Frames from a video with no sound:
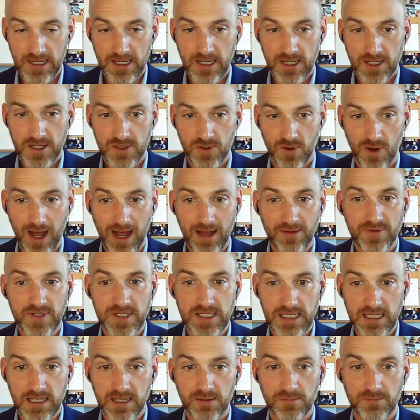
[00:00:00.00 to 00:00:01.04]
So I've
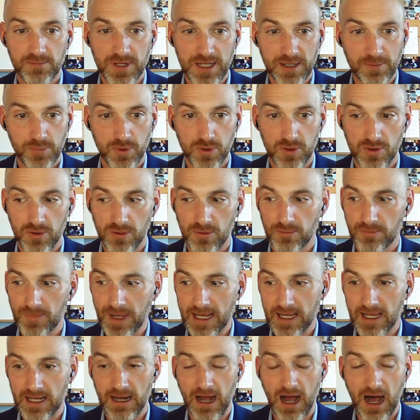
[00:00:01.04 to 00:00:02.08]
seen people
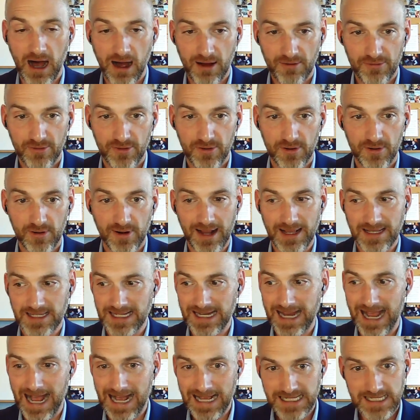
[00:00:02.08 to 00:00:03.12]
make an offer as an
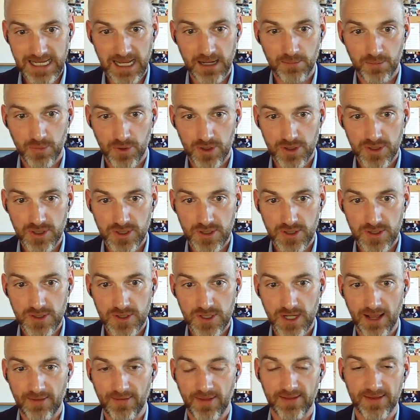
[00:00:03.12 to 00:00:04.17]
asset purchase,
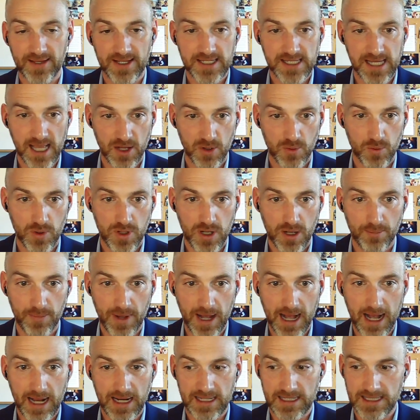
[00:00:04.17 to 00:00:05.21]
and then the seller will come
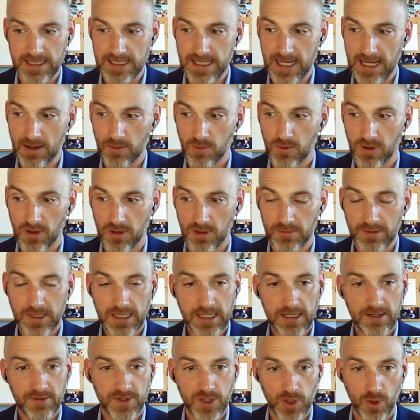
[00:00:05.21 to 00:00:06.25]
back and say, well,
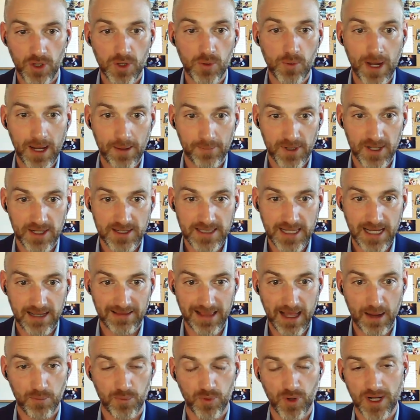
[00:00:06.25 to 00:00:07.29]
the only way I'm going to take
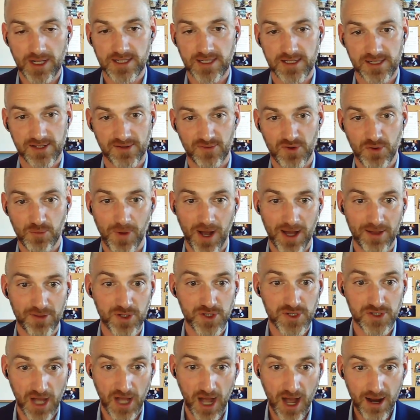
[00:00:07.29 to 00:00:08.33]
that price is if you buy the
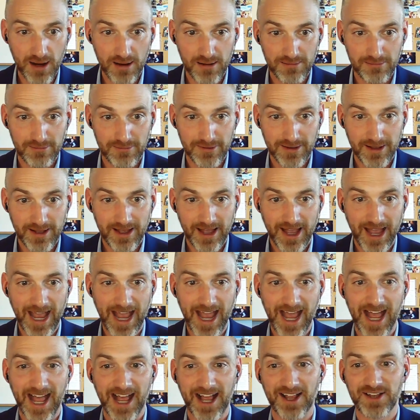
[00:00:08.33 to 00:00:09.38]
stock.
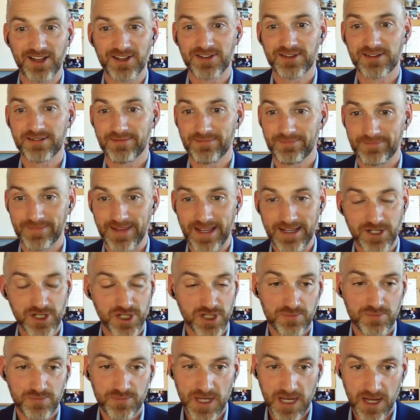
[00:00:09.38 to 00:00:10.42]
And it
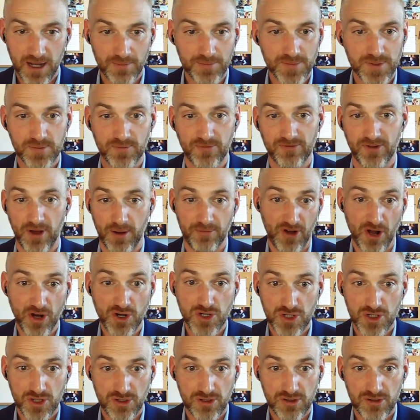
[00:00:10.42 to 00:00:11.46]
just becomes a
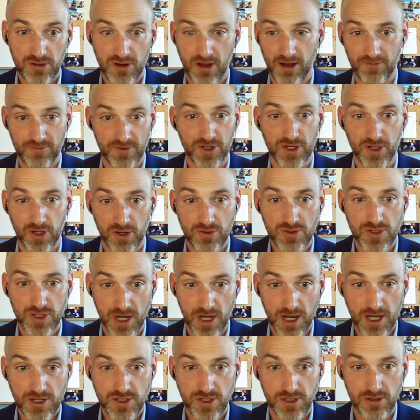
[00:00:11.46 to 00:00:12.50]
function of the
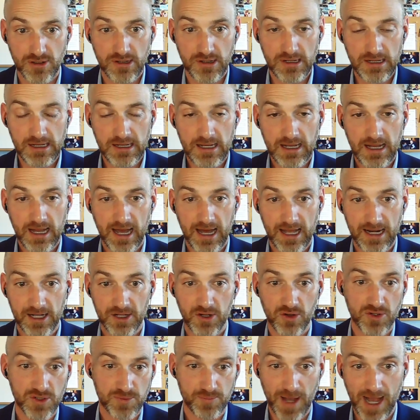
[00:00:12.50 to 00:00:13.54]
negotiation, and it
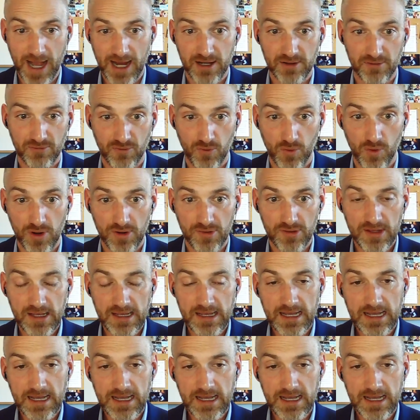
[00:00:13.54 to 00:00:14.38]
goes back and forth.